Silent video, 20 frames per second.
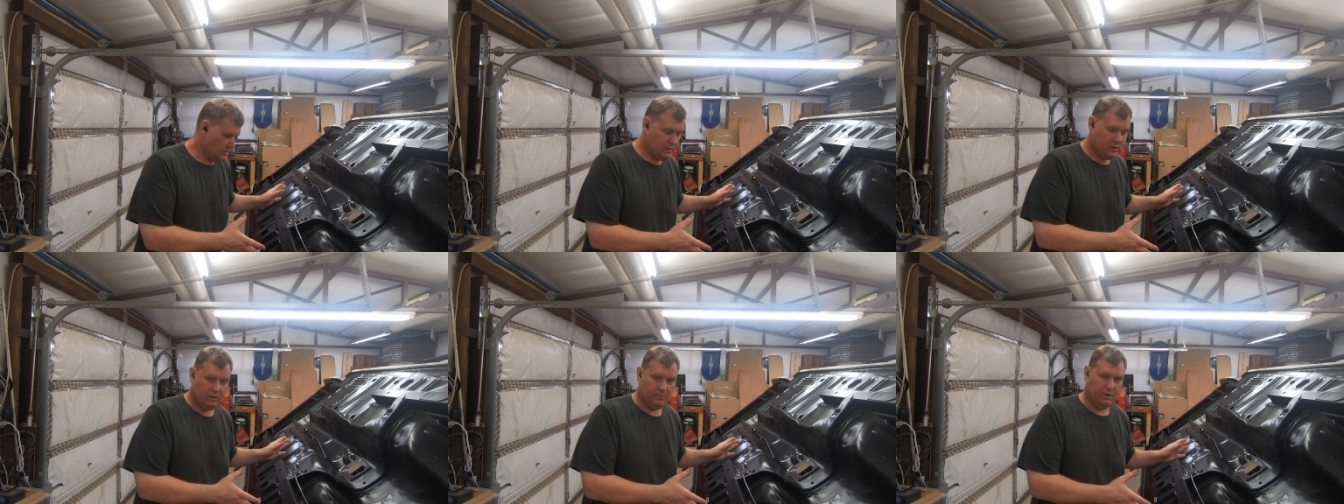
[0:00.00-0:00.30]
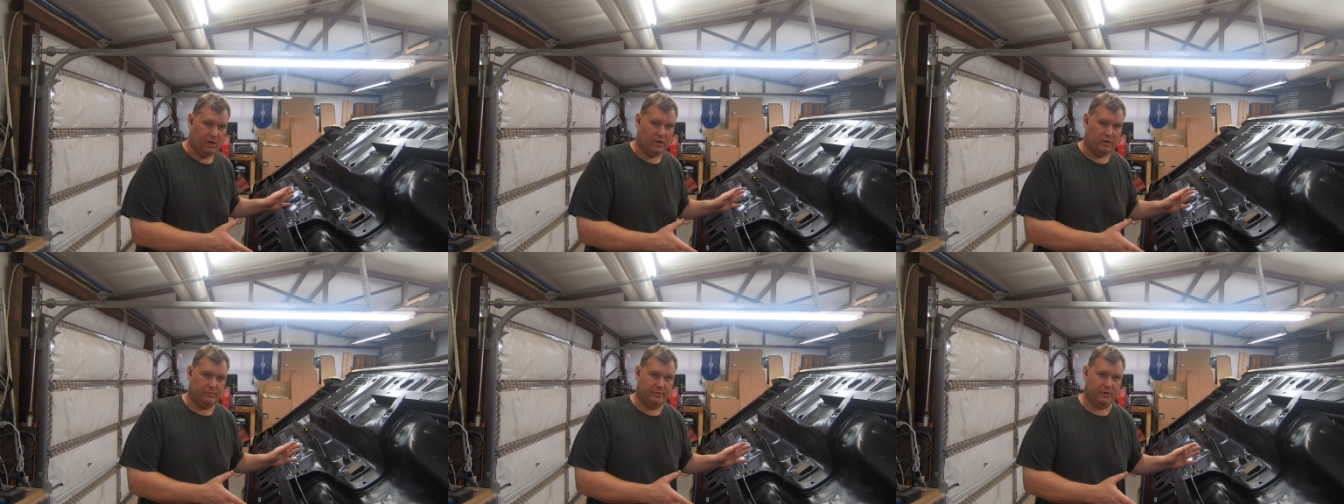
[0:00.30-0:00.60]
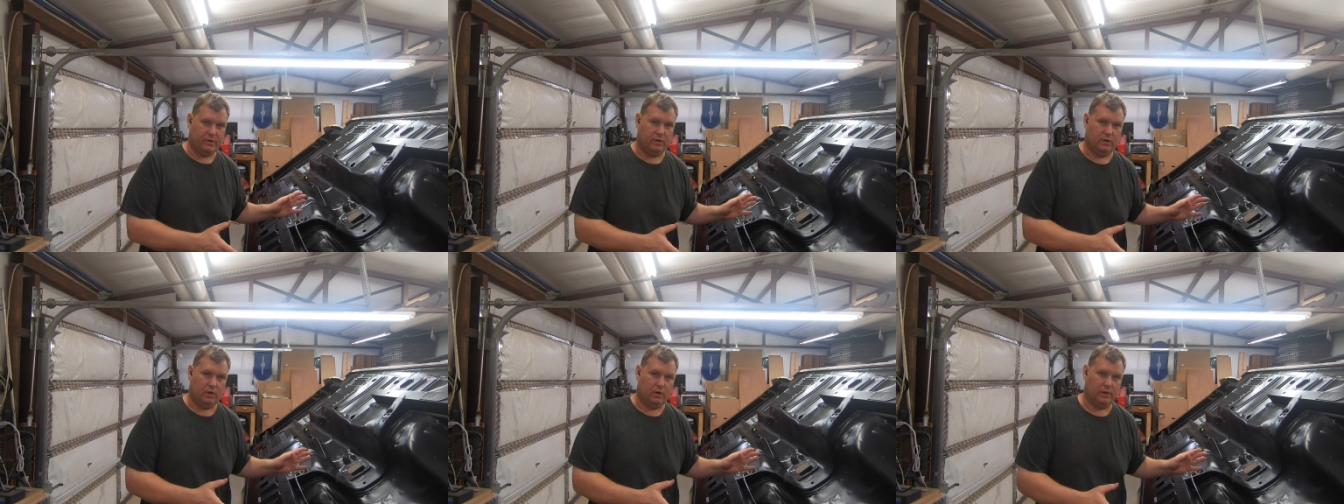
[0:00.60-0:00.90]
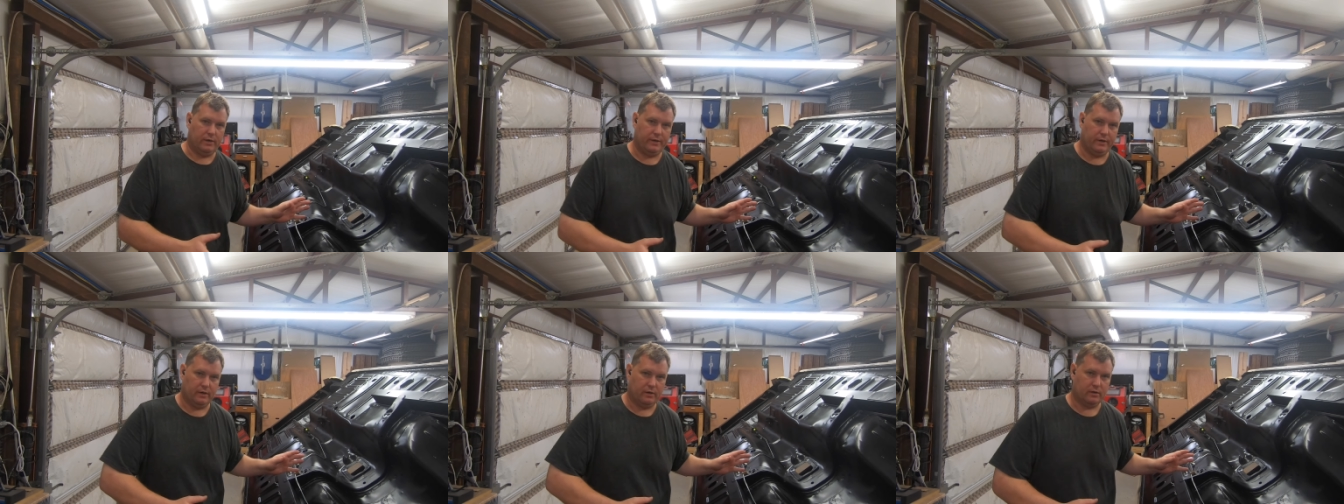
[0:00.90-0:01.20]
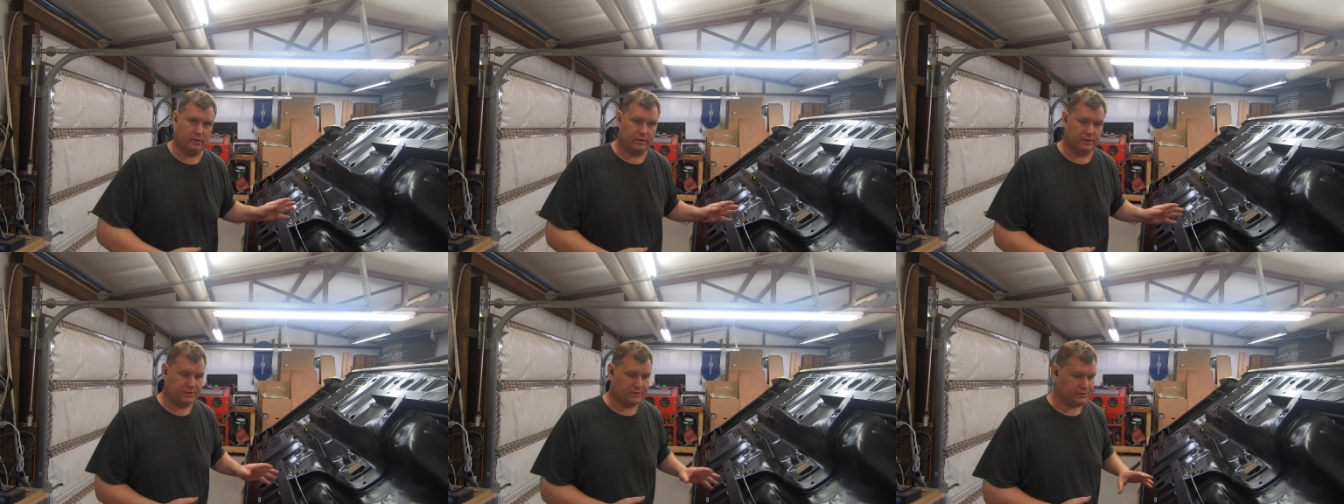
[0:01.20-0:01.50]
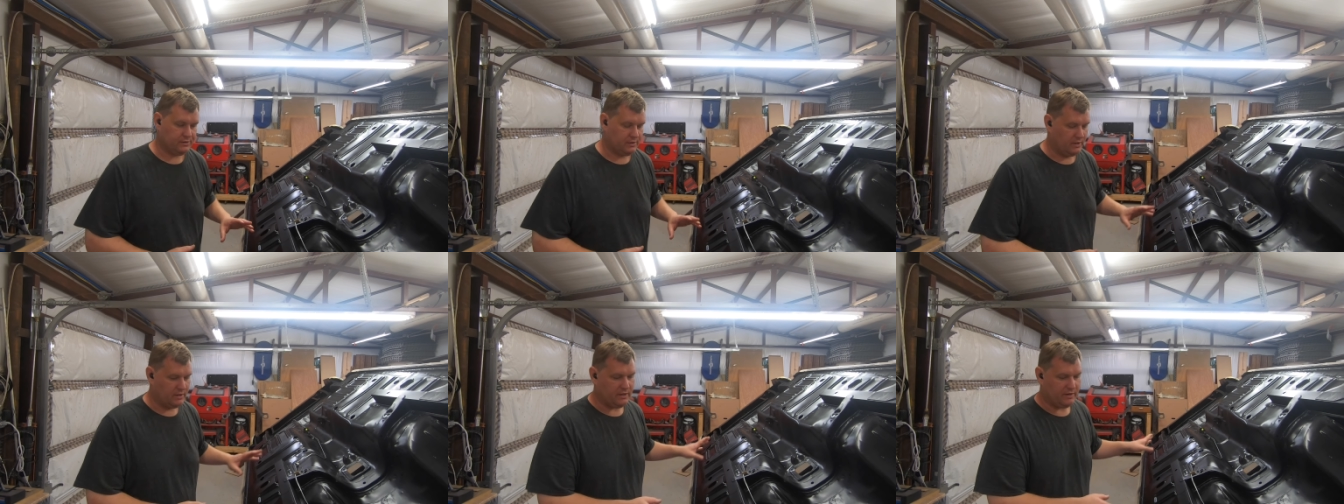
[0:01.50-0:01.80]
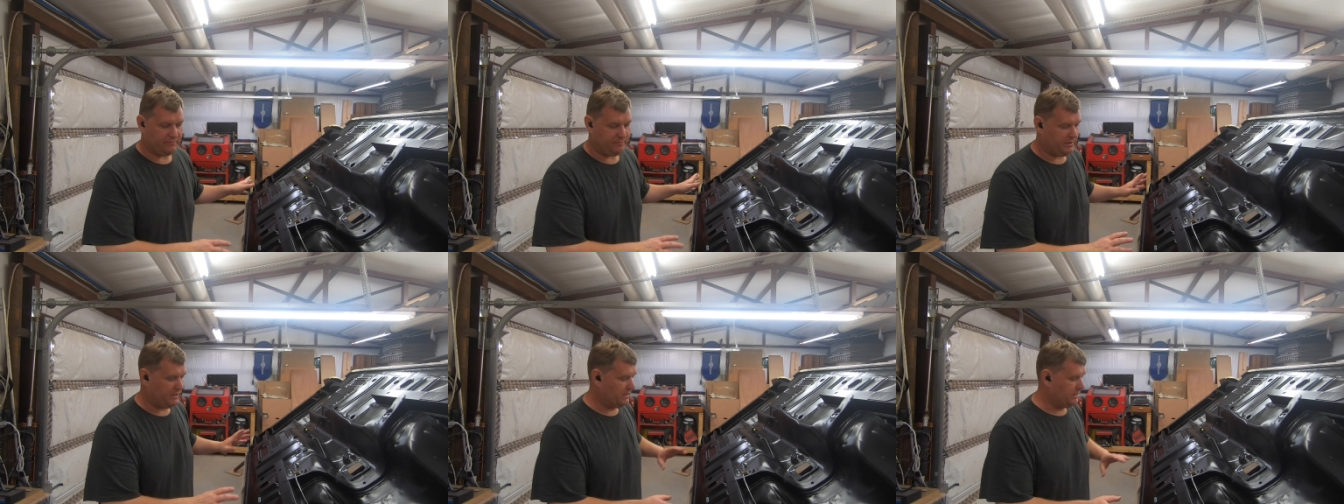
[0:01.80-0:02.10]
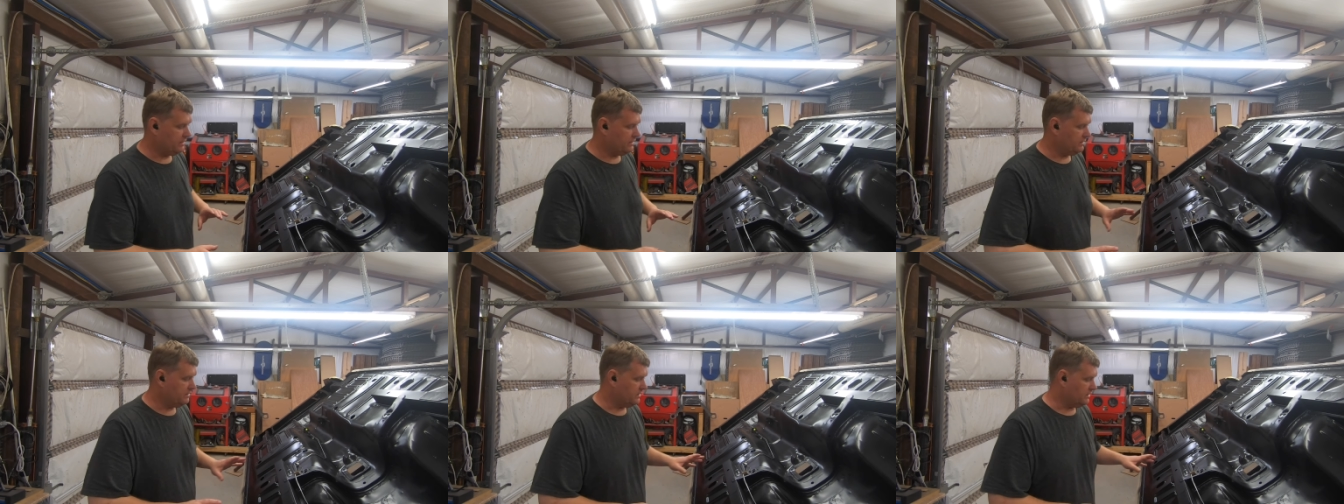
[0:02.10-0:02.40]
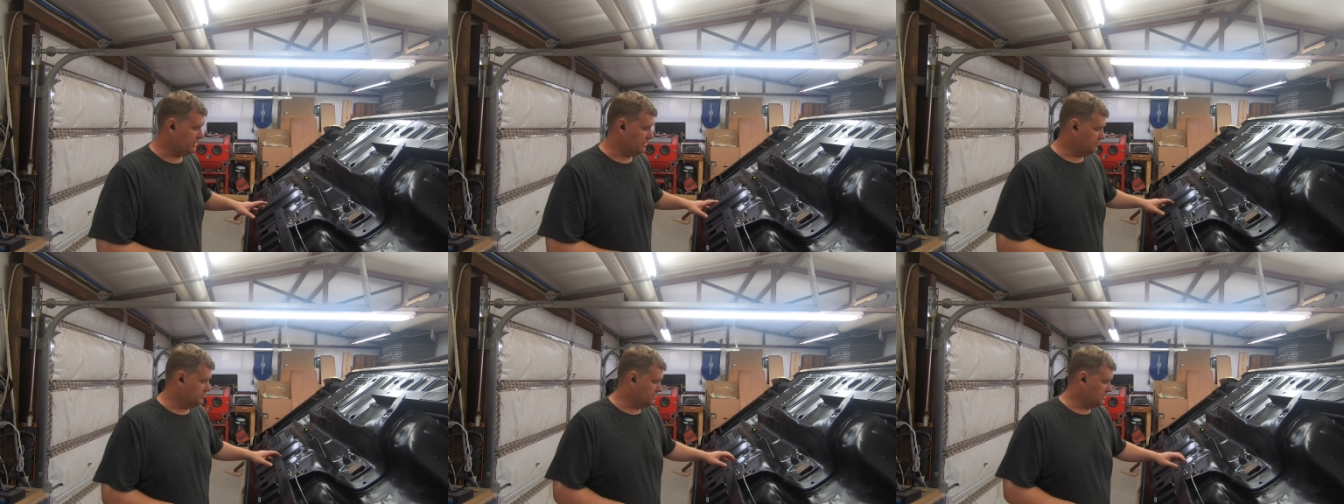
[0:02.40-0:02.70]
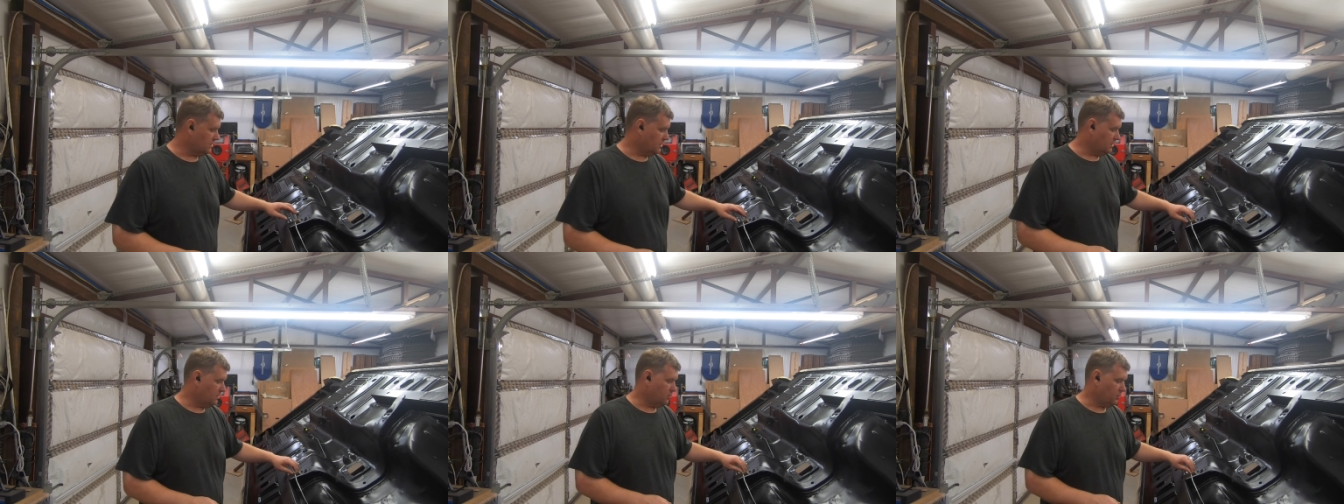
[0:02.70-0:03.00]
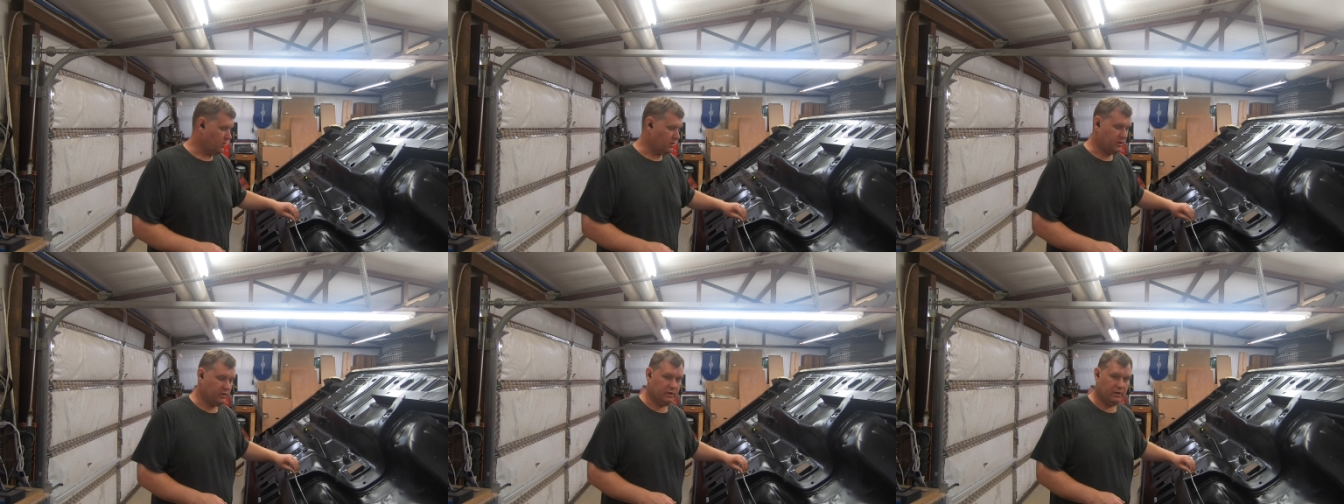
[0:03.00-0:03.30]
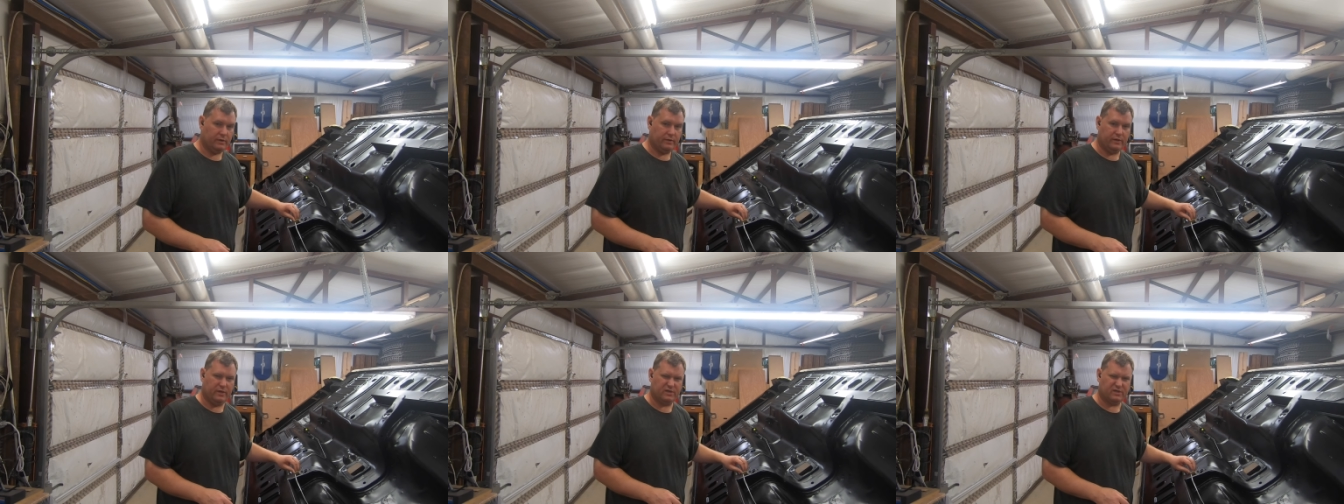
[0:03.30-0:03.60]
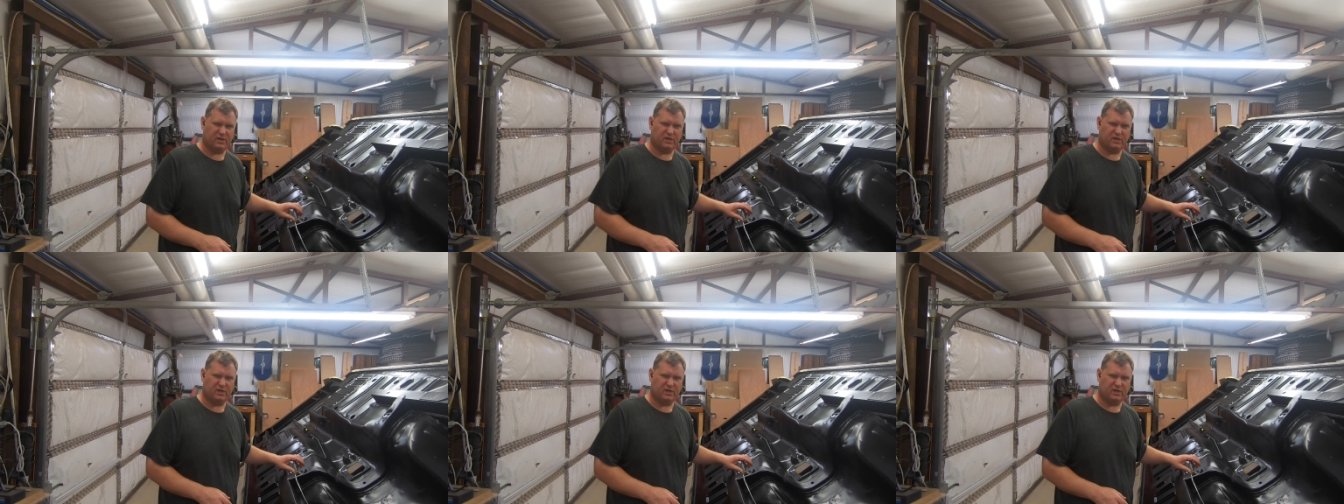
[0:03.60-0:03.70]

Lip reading: the bottom of the car here, because I painted it and I started working on this.